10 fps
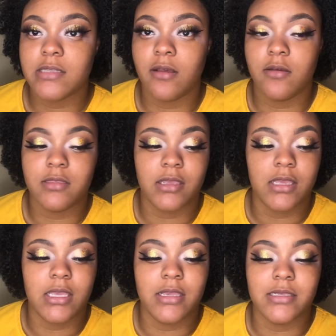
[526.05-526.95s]
The only
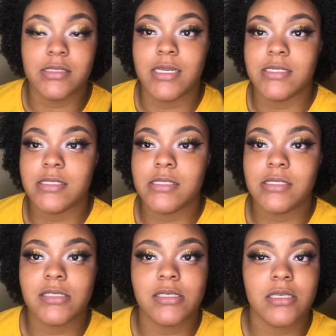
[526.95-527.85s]
thing is that
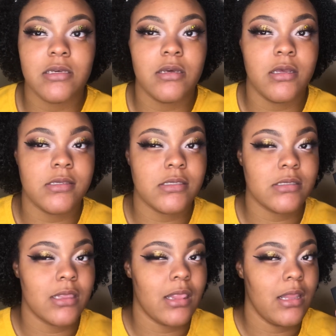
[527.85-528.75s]
it's a
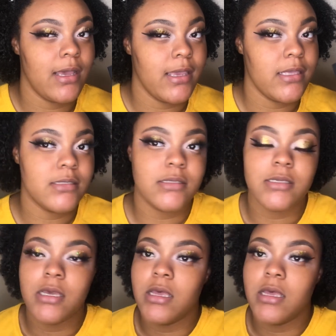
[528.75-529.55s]
slight